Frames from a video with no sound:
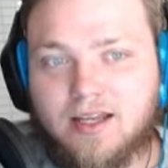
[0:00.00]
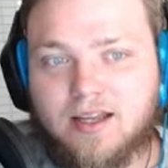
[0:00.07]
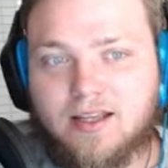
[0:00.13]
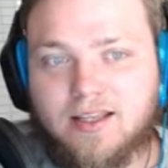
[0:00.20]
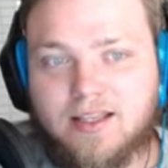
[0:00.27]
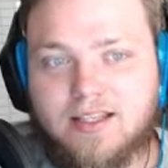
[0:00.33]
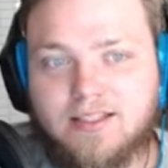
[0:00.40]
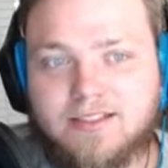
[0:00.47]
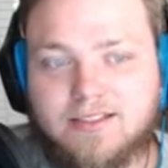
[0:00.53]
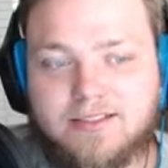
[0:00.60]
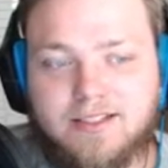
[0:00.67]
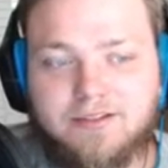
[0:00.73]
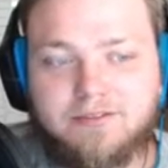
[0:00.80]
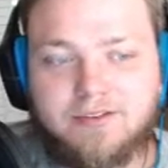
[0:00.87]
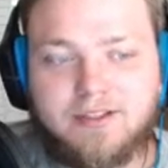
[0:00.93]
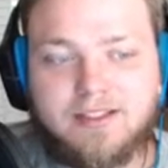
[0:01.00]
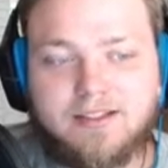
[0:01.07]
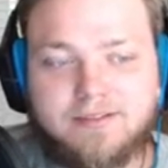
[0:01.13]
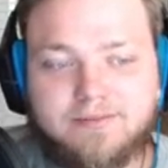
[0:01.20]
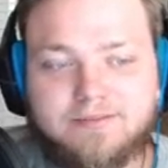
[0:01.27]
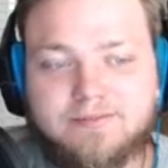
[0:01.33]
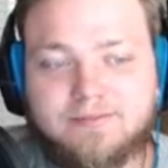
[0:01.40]
he's
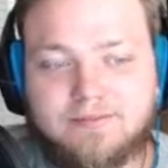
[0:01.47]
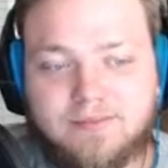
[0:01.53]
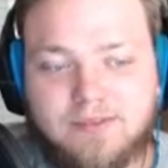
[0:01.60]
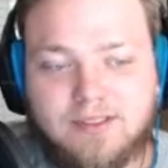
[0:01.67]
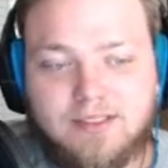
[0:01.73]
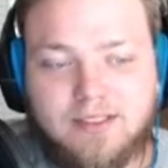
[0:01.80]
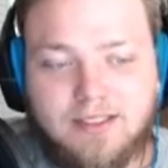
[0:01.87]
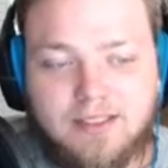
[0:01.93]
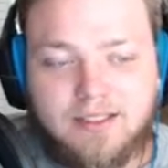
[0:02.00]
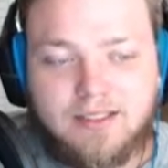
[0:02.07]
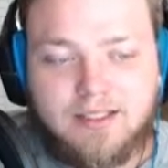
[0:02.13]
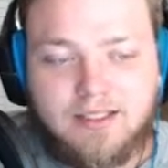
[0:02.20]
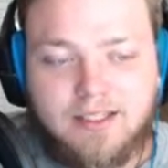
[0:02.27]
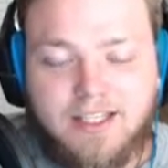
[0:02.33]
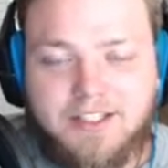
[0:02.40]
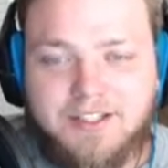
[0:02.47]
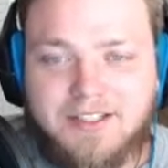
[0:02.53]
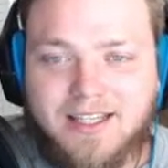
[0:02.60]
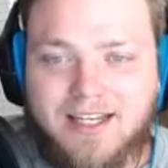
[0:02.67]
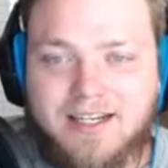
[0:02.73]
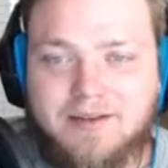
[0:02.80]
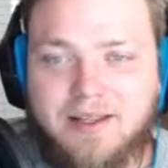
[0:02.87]
definitely, that just
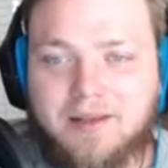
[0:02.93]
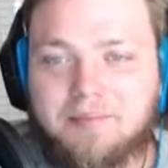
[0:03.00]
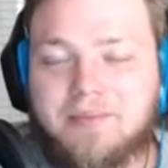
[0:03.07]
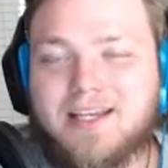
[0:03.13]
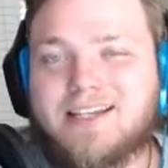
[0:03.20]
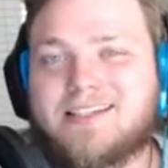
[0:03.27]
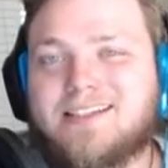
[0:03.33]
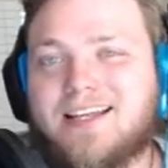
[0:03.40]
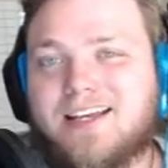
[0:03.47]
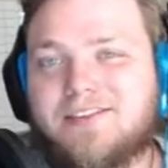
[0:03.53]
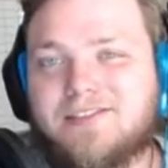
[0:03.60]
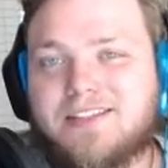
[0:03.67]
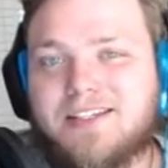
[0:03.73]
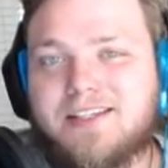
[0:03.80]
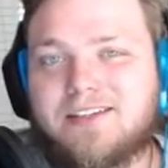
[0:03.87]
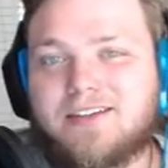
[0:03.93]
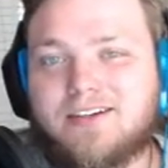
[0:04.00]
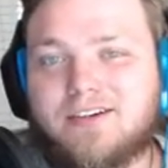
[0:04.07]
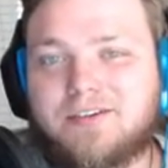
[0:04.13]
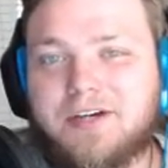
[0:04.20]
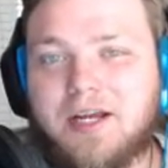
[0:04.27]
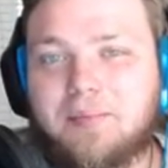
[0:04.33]
kind of like makes the AFC look
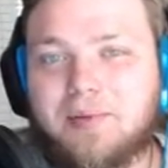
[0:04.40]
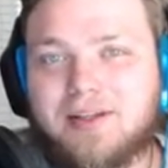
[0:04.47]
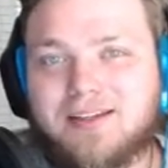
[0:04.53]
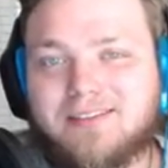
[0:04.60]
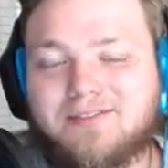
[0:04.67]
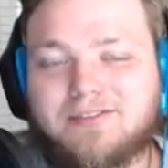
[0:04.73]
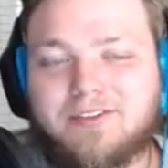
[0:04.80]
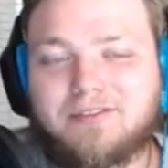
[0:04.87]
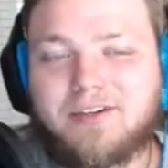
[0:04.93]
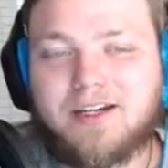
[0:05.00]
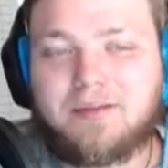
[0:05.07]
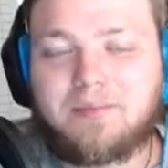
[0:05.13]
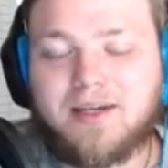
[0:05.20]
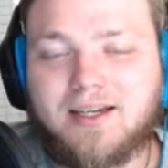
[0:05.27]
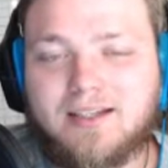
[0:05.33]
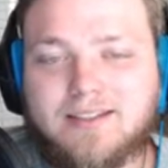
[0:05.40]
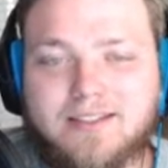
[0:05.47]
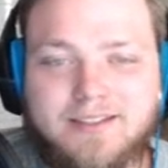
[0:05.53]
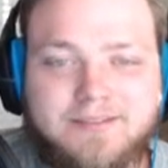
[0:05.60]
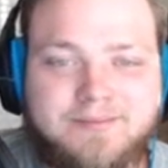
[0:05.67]
crappy for running backs.